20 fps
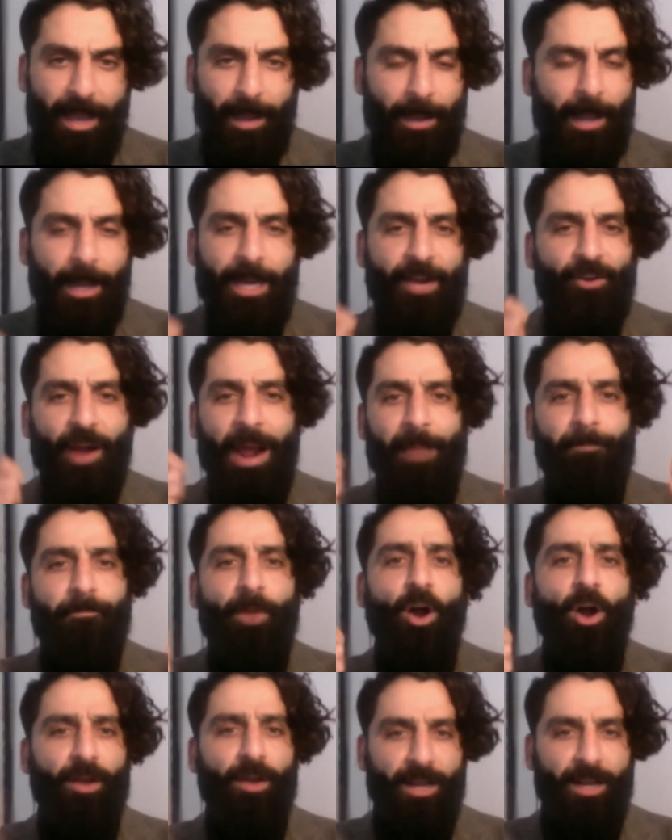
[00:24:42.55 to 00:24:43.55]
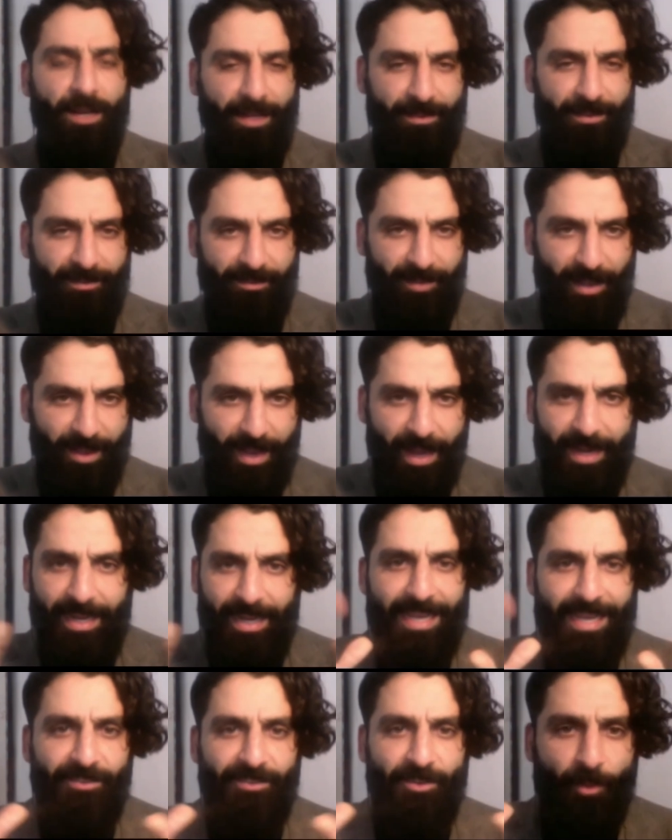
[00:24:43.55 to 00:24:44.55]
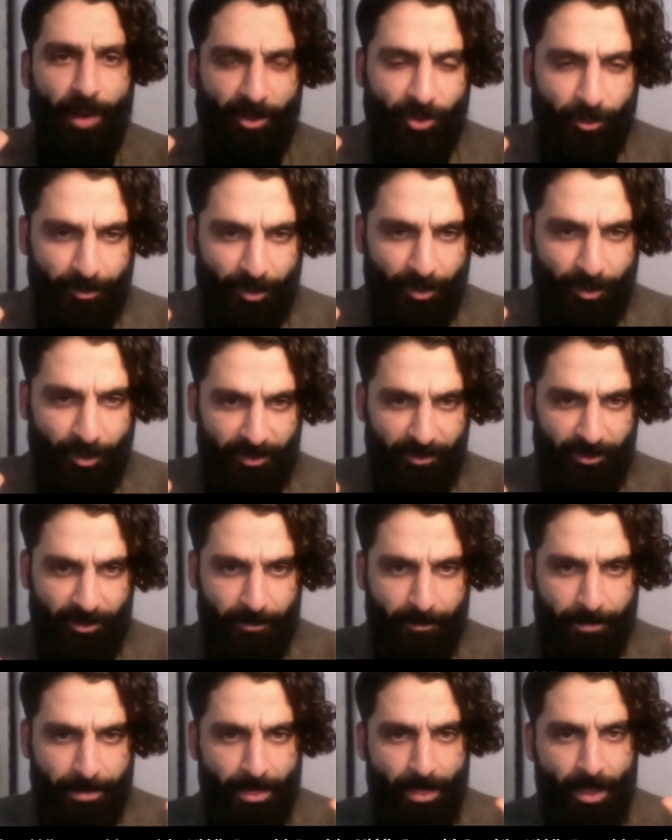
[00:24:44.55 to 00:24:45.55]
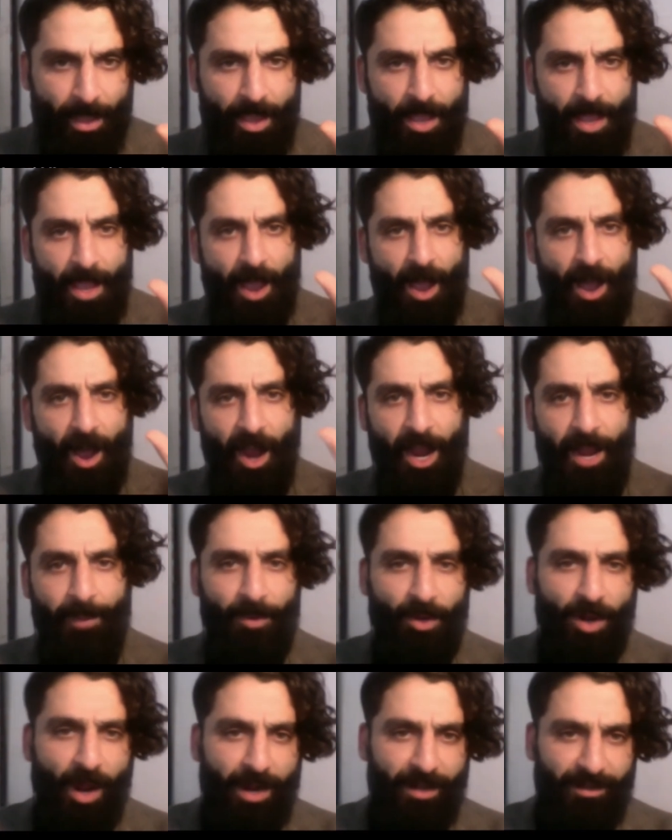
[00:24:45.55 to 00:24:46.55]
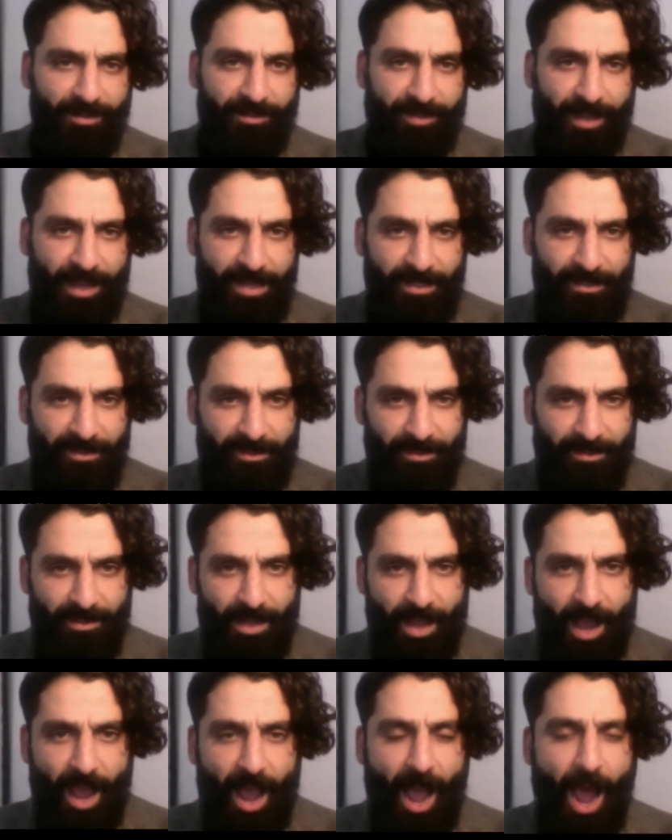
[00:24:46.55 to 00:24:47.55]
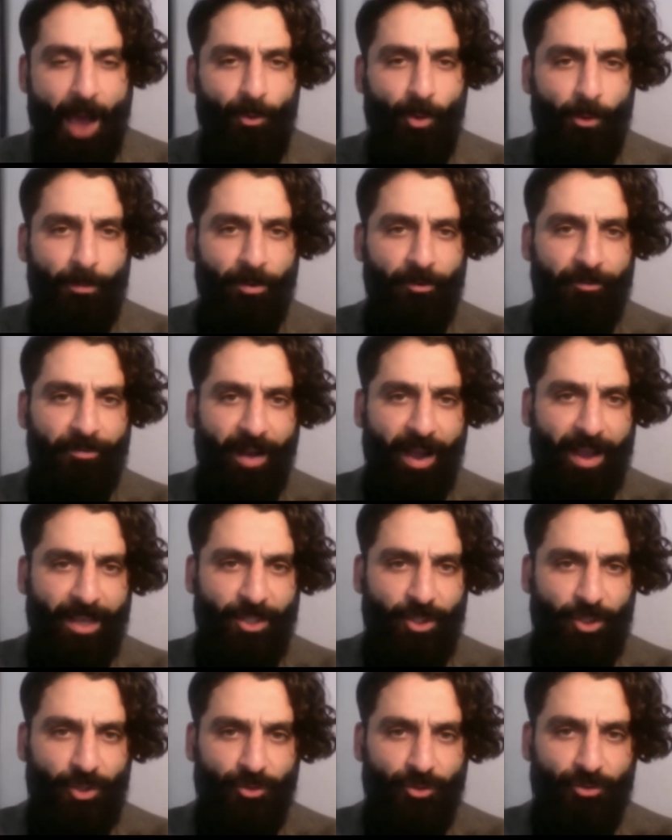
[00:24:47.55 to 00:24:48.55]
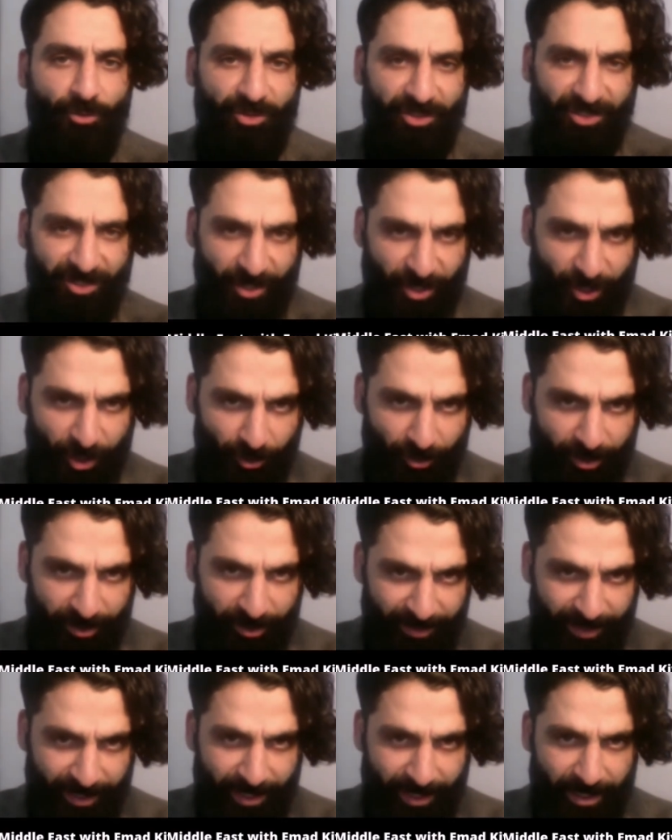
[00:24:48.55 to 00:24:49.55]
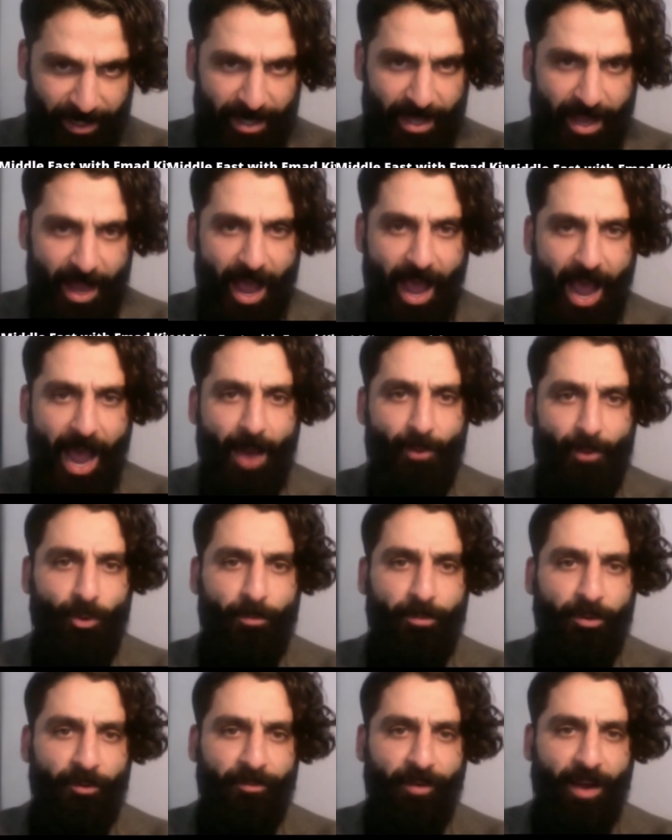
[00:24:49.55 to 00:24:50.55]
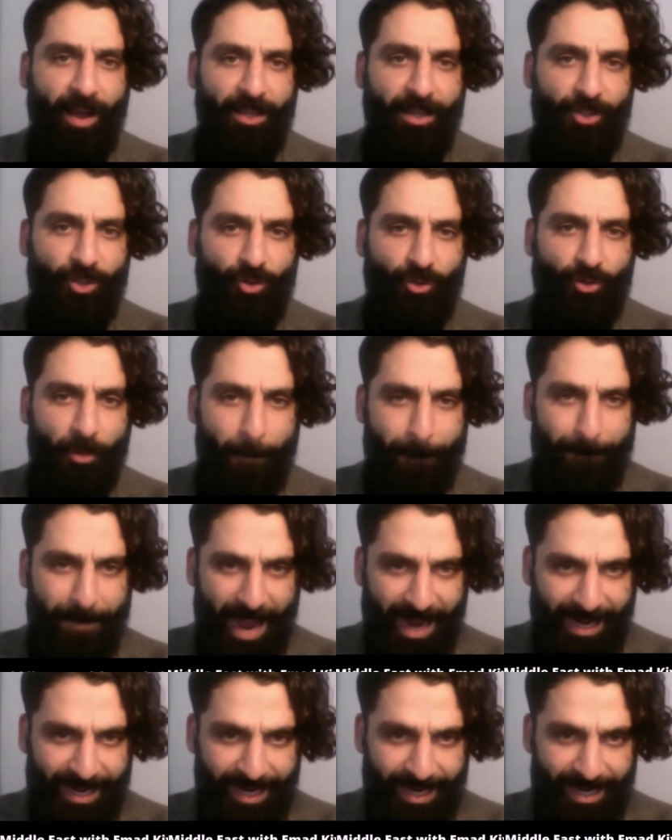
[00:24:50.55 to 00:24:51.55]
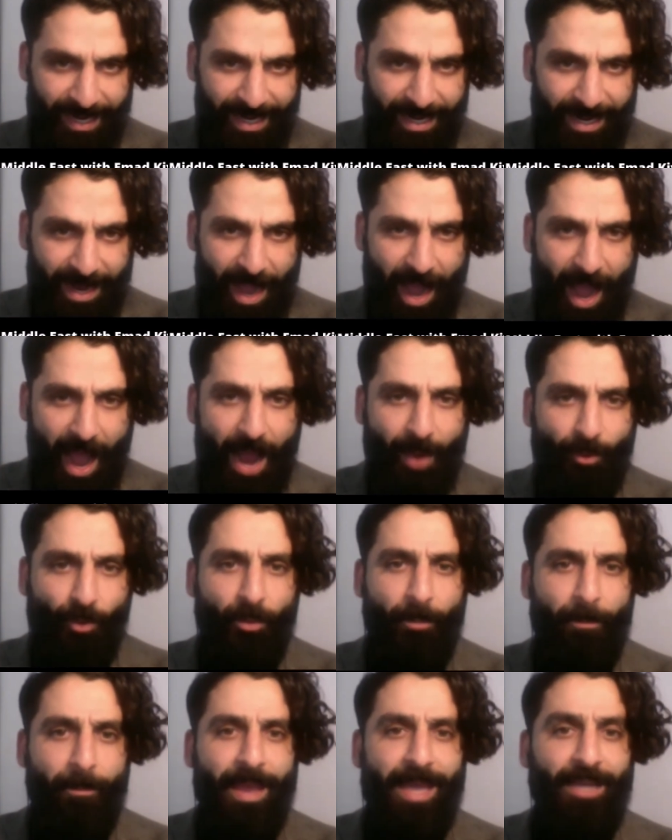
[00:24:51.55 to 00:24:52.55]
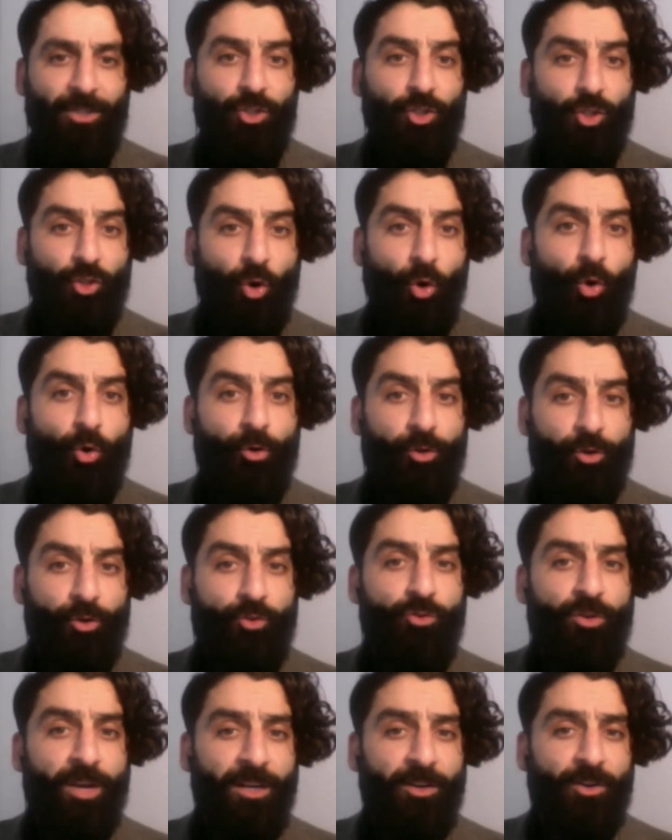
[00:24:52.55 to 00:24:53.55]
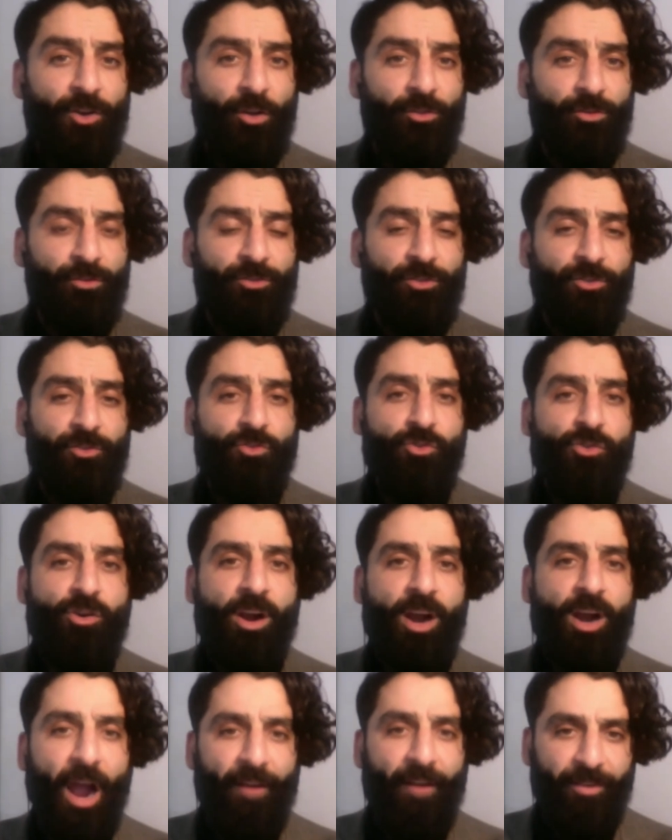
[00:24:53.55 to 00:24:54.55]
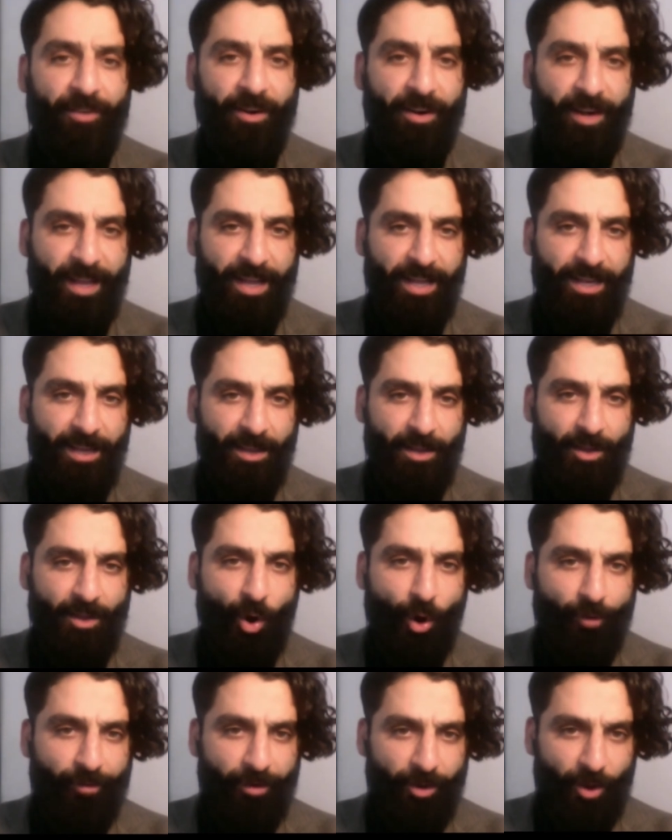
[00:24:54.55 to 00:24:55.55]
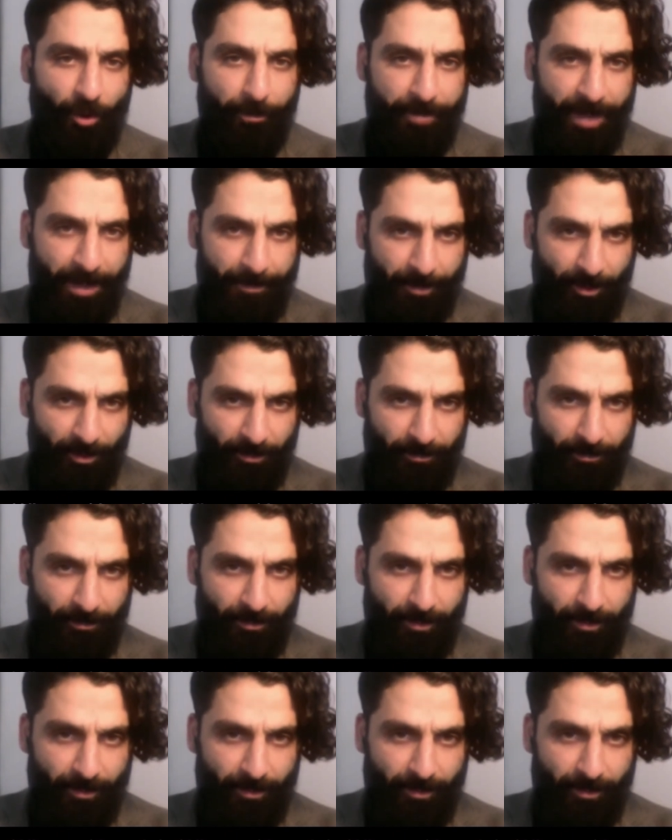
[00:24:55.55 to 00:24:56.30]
a grand bargain, let's say, an easy way to put it. I'm United States, I will provide you security, I will provide you backing, I will make sure you can continue governing over your people.